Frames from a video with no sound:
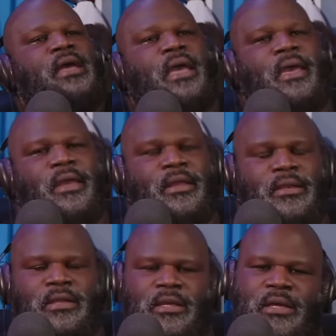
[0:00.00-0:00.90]
And
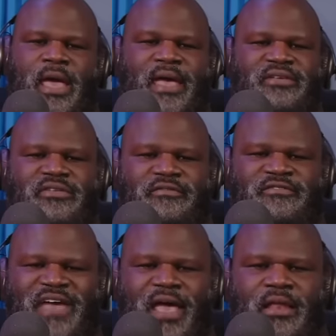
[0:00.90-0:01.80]
he asked a
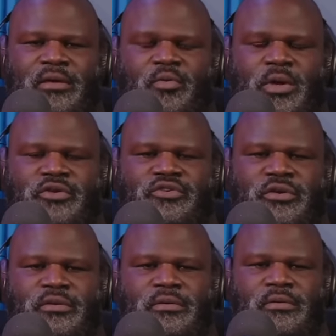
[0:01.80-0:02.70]
valid
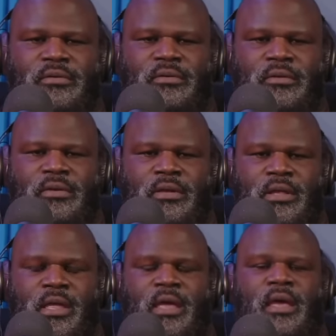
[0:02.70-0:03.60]
question,
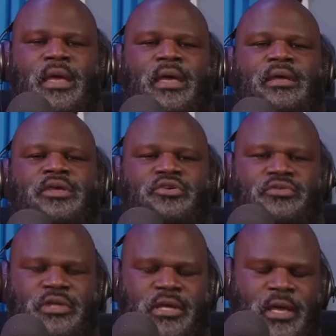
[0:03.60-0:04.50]
and
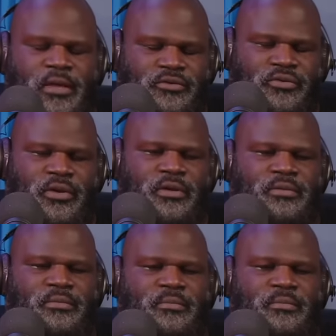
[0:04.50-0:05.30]
QT answered it.